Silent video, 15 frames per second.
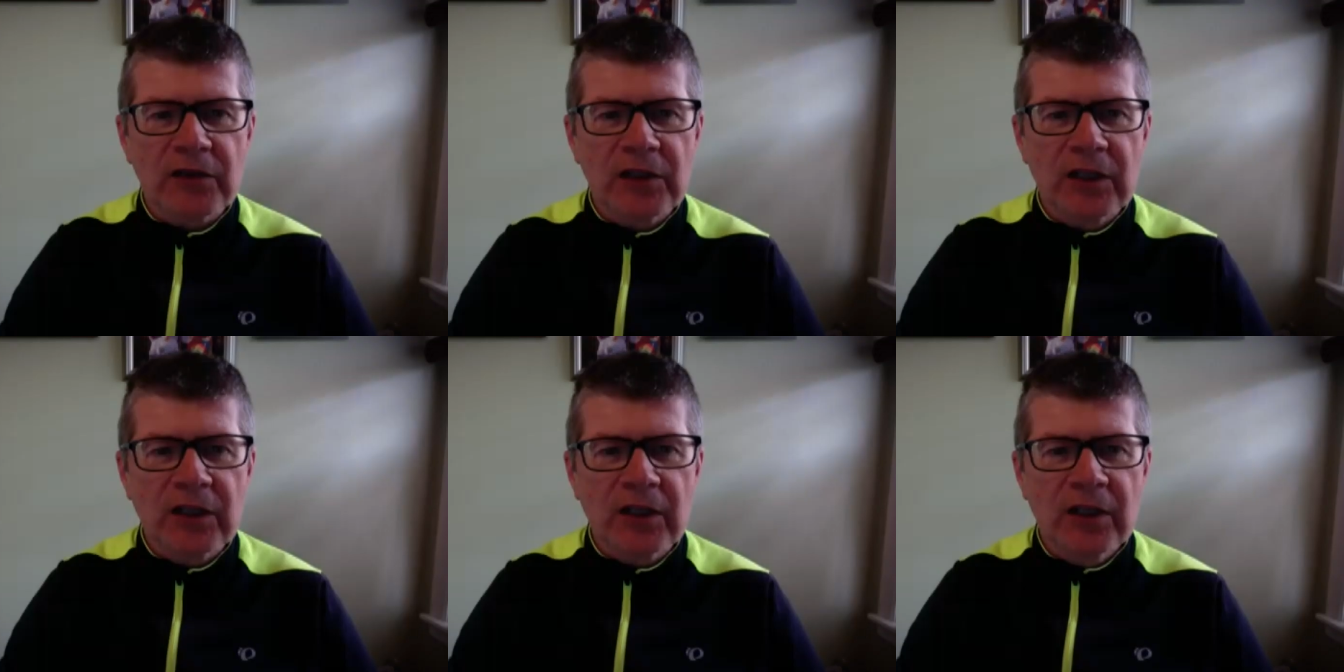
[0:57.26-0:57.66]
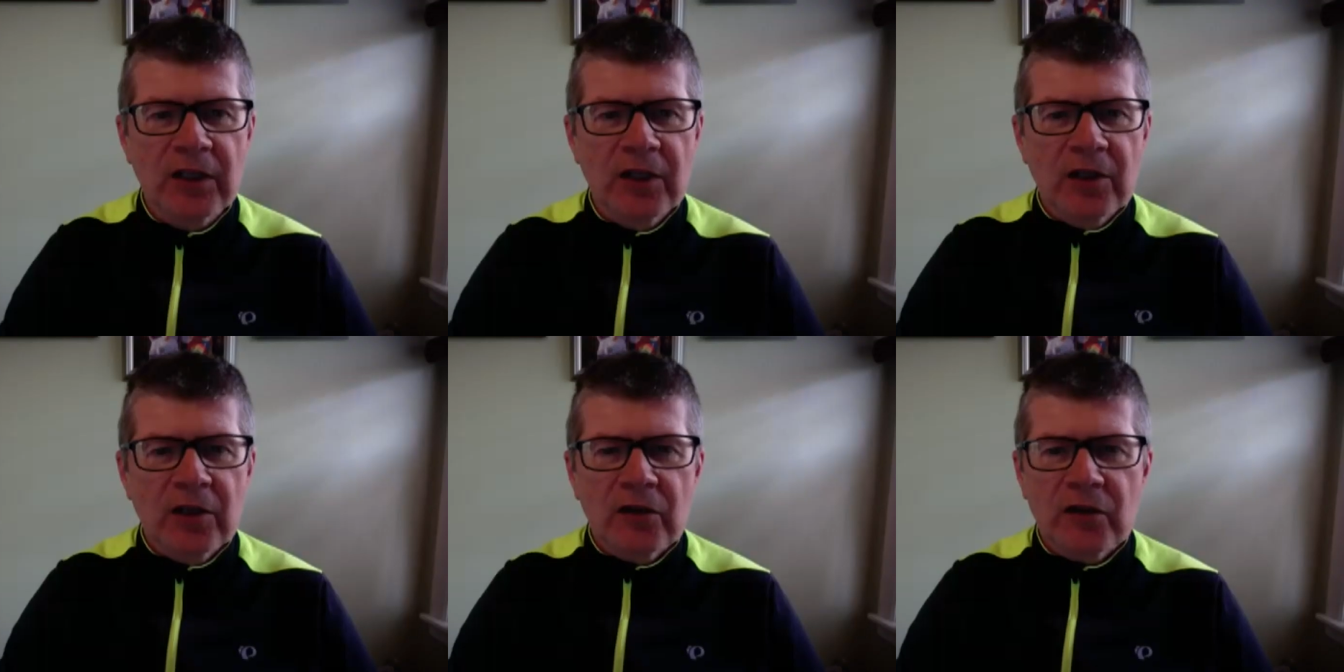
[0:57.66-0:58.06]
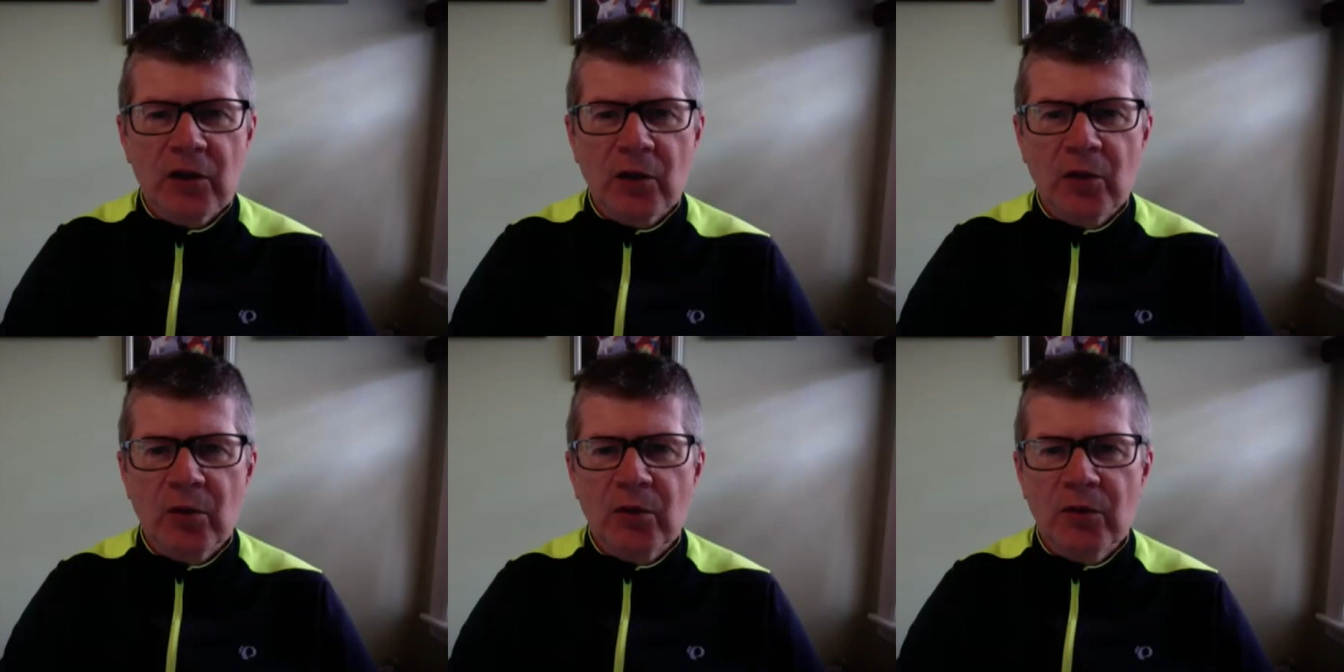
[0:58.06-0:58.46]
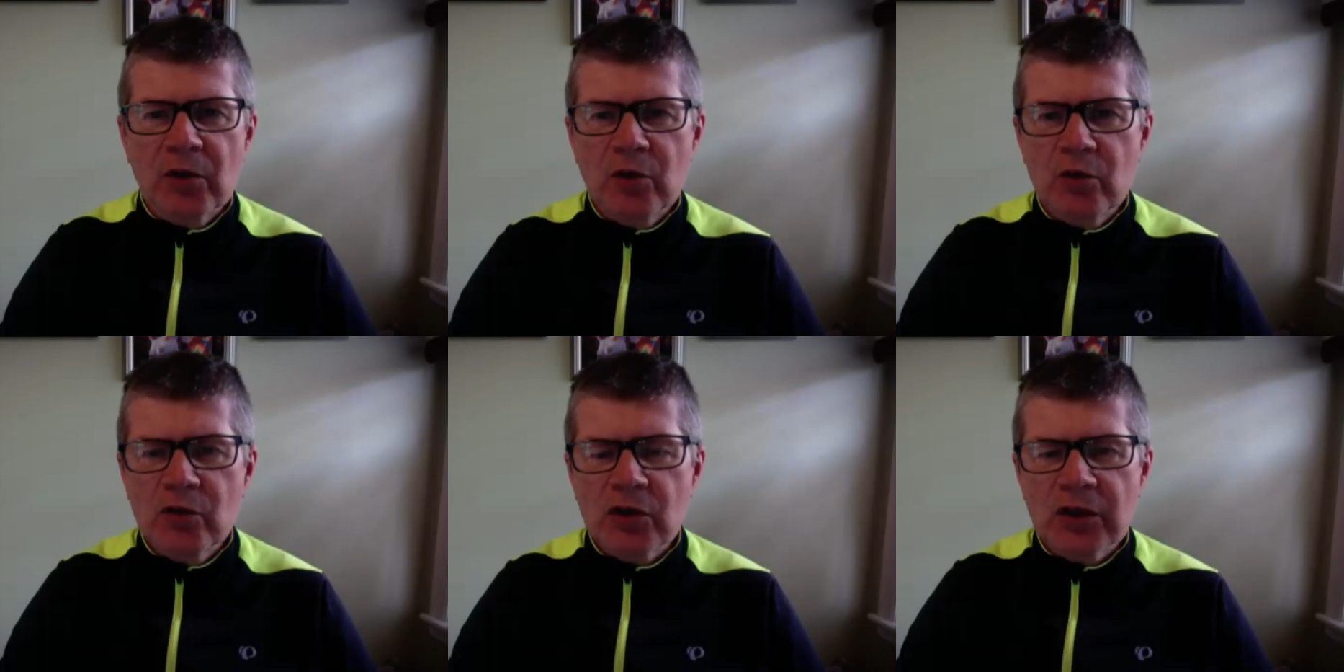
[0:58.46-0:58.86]
a vaccine.
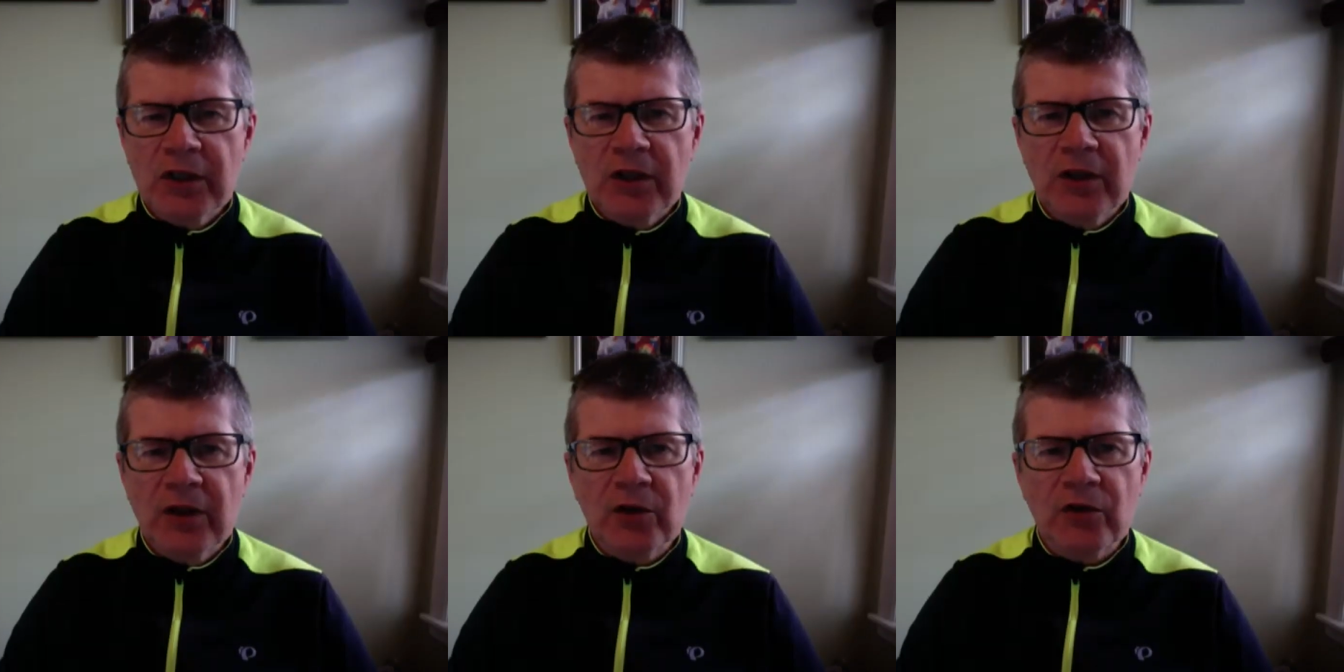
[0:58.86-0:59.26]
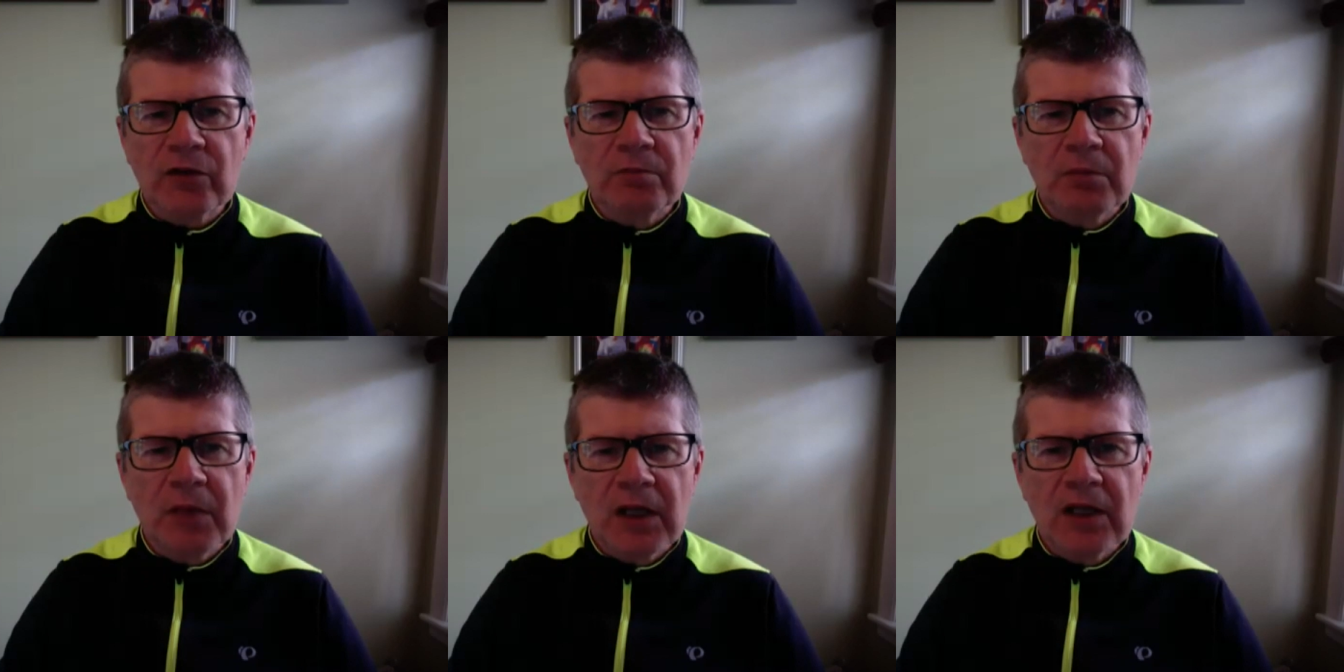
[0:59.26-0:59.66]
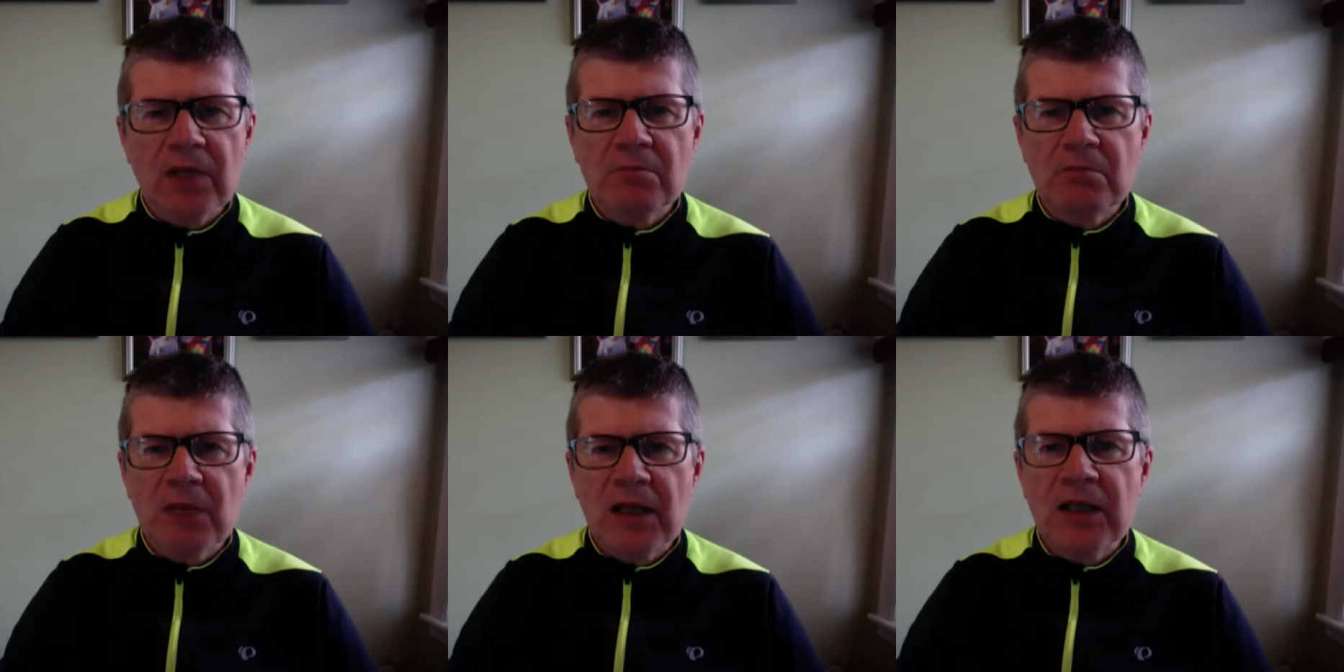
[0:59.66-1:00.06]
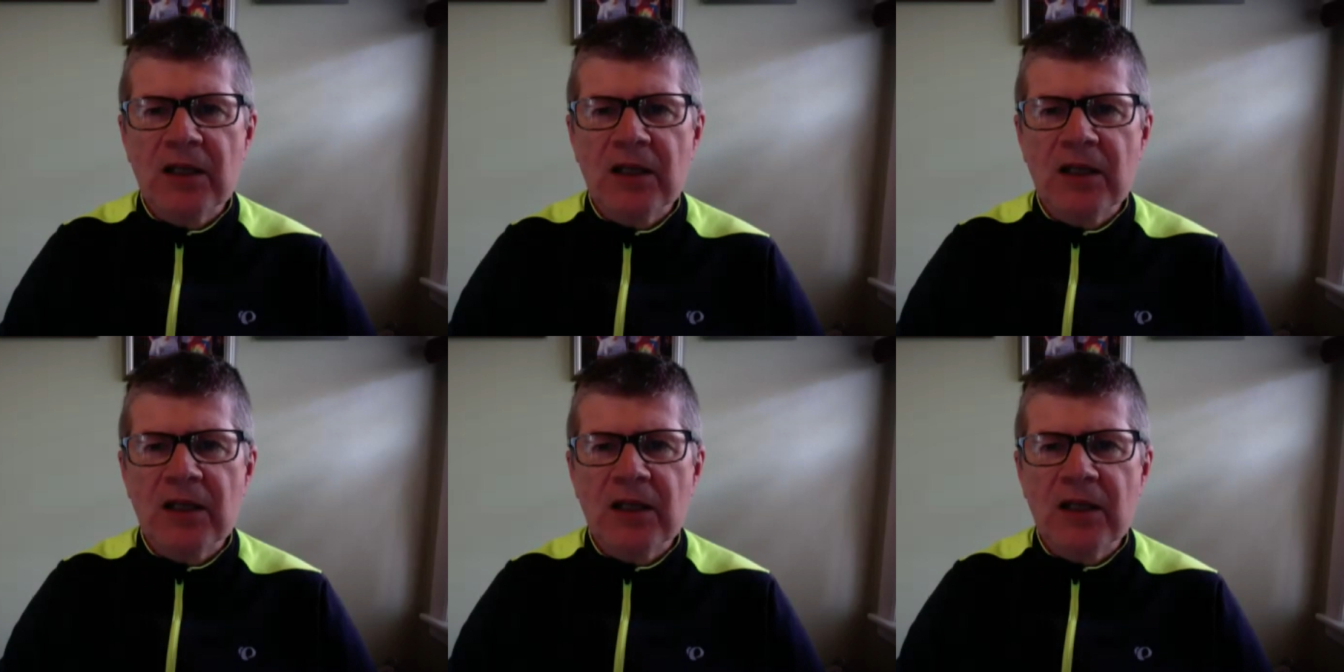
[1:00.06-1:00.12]
So usually there's many,